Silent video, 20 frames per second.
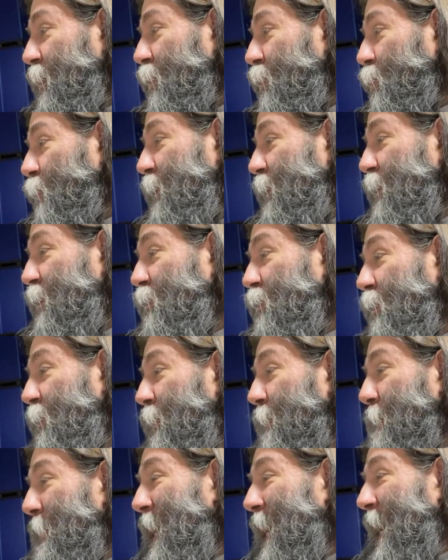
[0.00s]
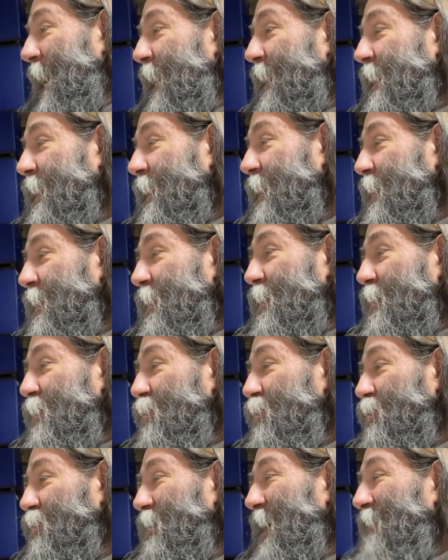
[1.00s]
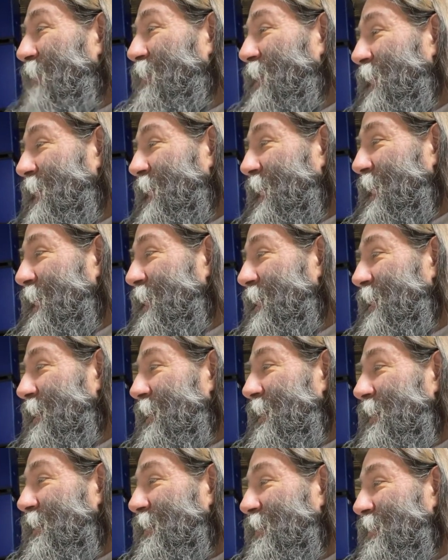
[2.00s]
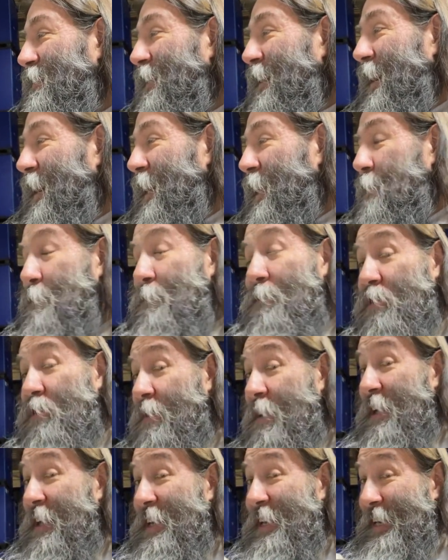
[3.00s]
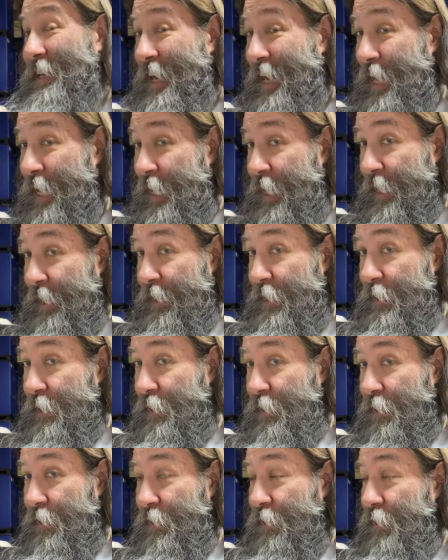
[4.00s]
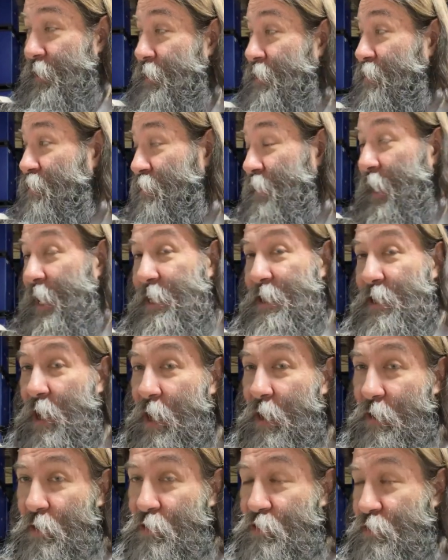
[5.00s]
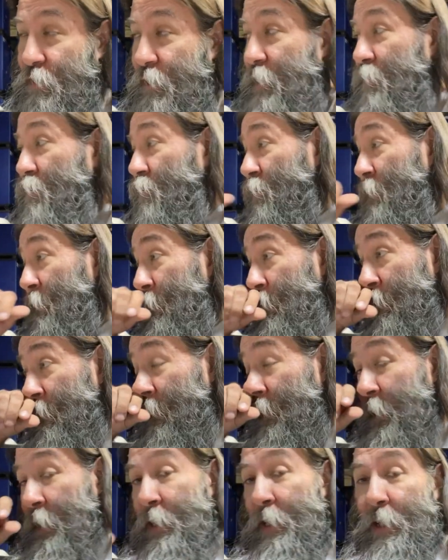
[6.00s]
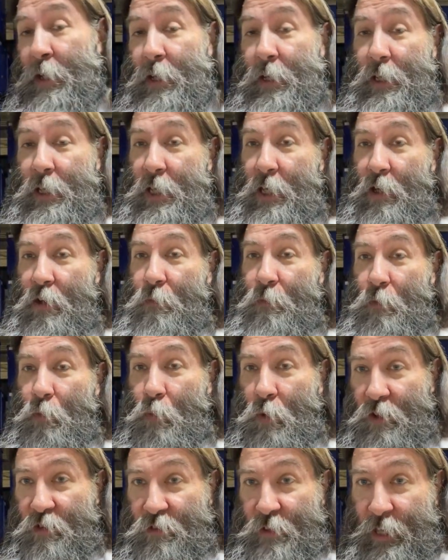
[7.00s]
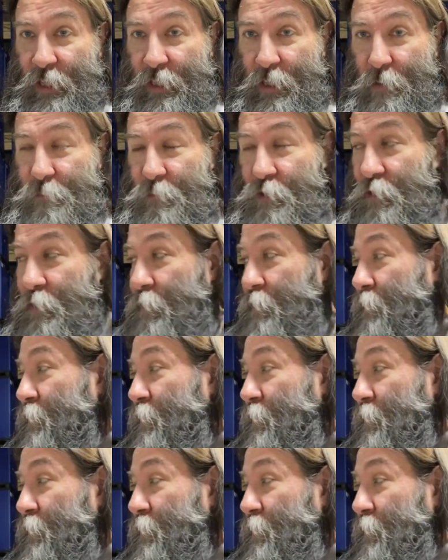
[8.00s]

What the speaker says: When you do the math, 70 times 9 is $9 each. You know, what does that come to?